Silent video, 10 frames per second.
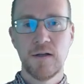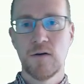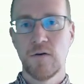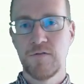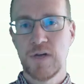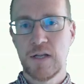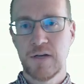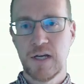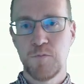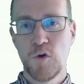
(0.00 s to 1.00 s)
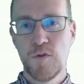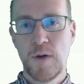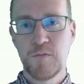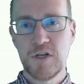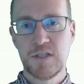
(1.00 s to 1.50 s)
or if you allocate both
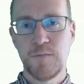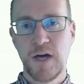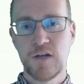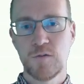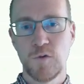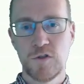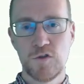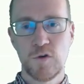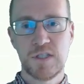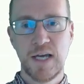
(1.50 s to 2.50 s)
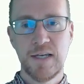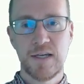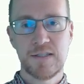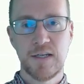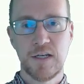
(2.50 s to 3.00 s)
memories in managed mode, source and
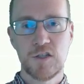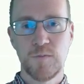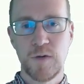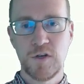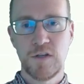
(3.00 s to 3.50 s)
destination memory,